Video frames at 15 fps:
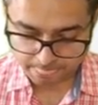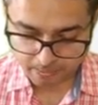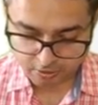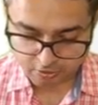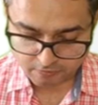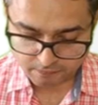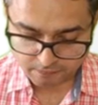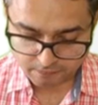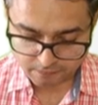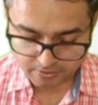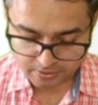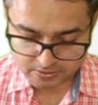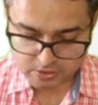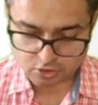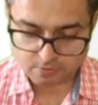of
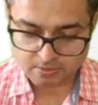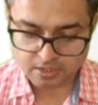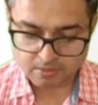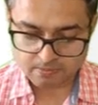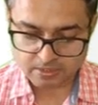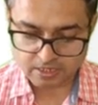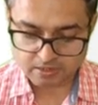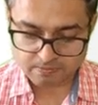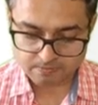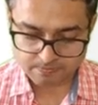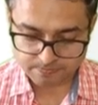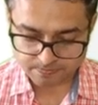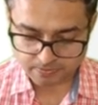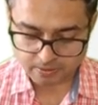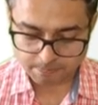stomach,
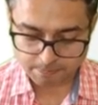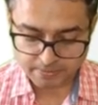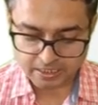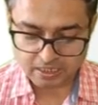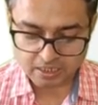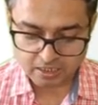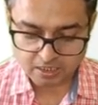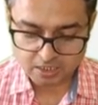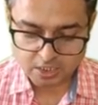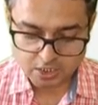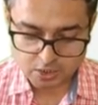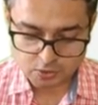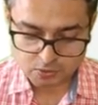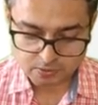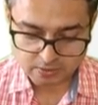barium meal.
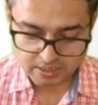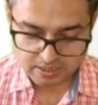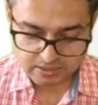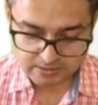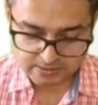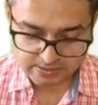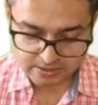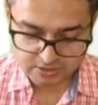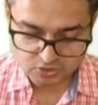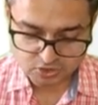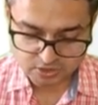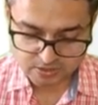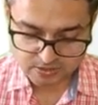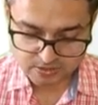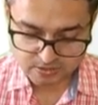So you can see
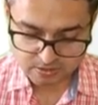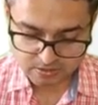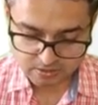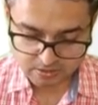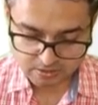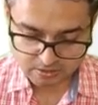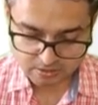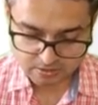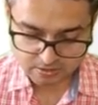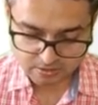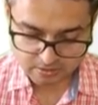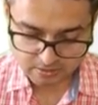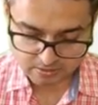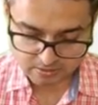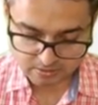just
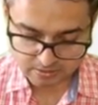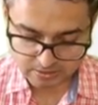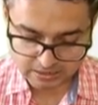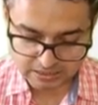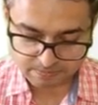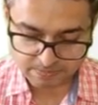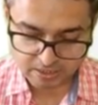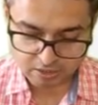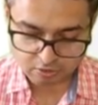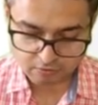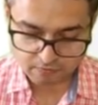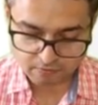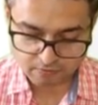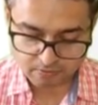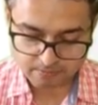the tapering
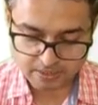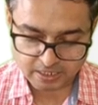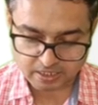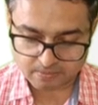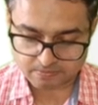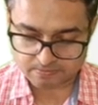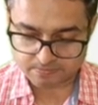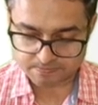of barium.